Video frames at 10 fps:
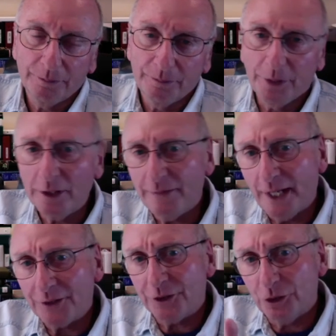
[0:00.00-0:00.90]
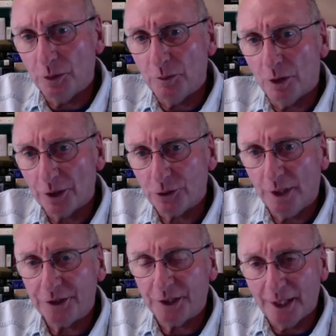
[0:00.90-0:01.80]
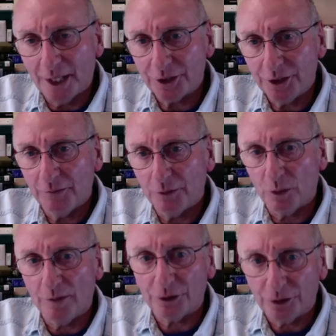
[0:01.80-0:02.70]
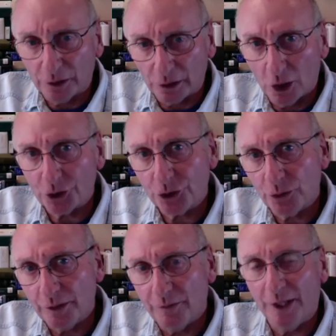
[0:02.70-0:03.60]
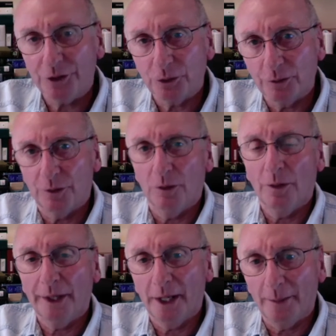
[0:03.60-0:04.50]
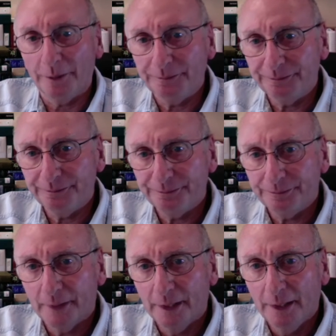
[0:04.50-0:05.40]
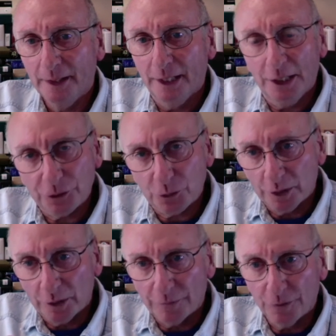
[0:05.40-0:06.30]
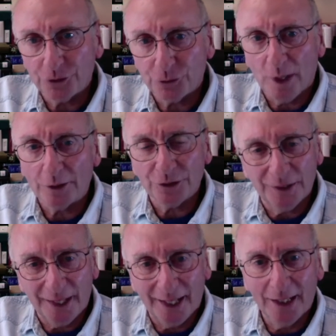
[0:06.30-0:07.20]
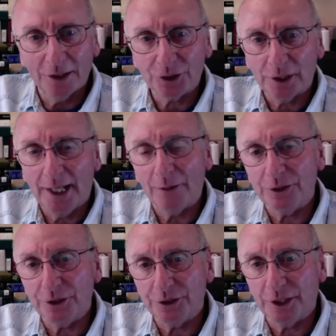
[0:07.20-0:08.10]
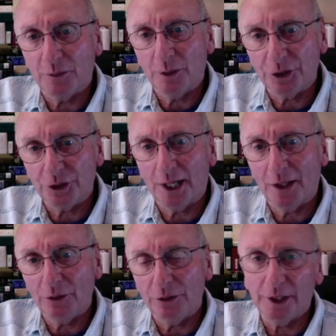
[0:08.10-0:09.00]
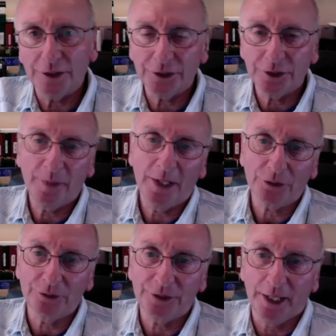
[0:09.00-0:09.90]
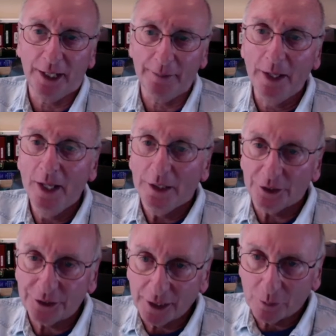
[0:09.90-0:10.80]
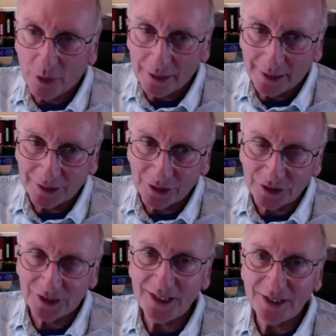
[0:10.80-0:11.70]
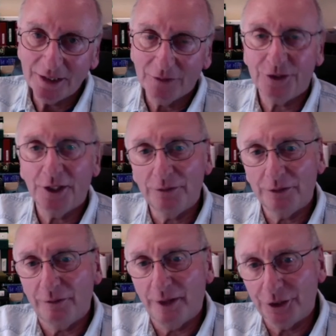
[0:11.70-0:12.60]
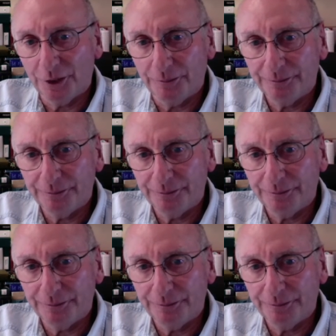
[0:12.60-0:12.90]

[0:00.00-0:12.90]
Part of it has to do with Mark Twain's connection of the river to the larger adventure of growing up. He was one of the first writers in the English language to celebrate childhood as a special time, to celebrate it as a season of self-invention.